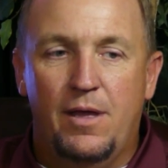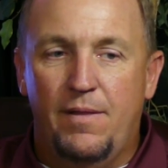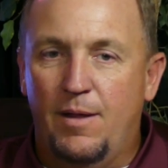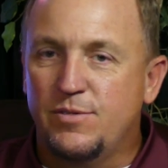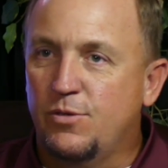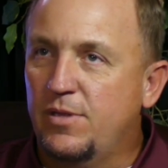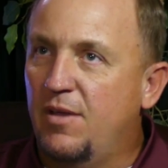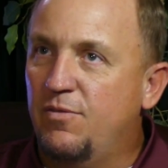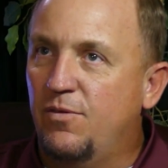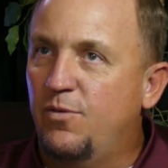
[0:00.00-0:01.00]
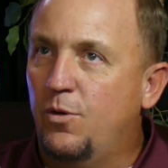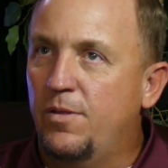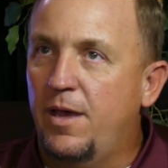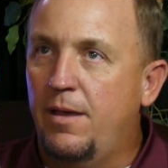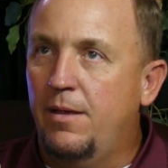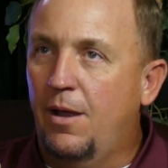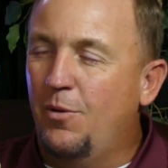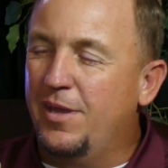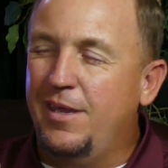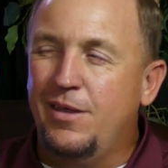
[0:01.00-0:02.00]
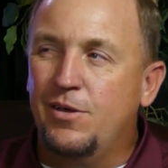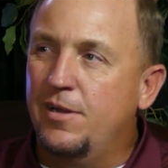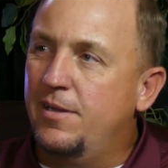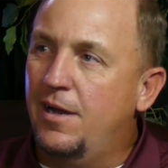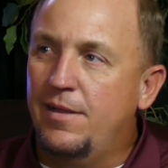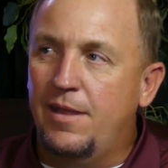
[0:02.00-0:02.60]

that I'm so thankful for that only He could have done that.